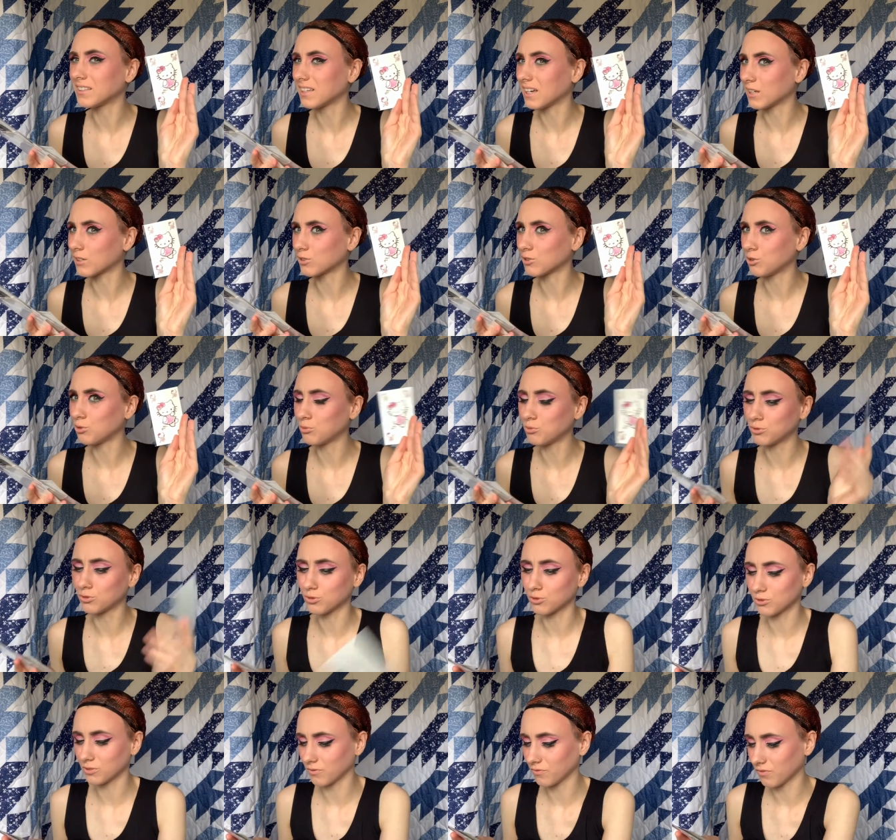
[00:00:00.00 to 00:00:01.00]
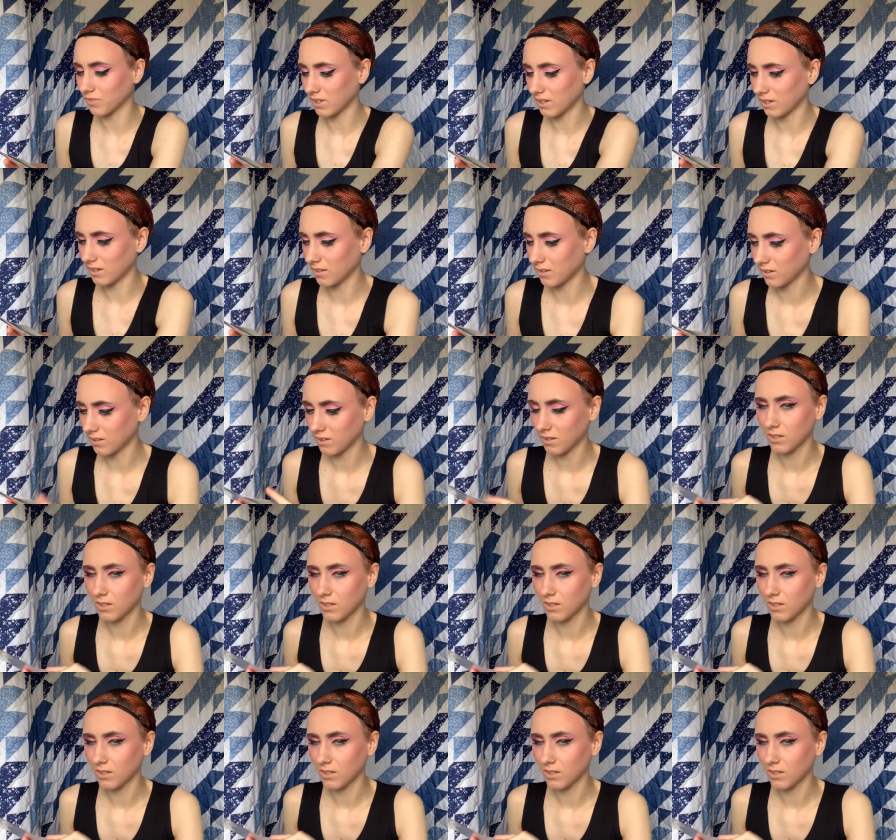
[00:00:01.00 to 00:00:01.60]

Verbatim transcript: tattoos or something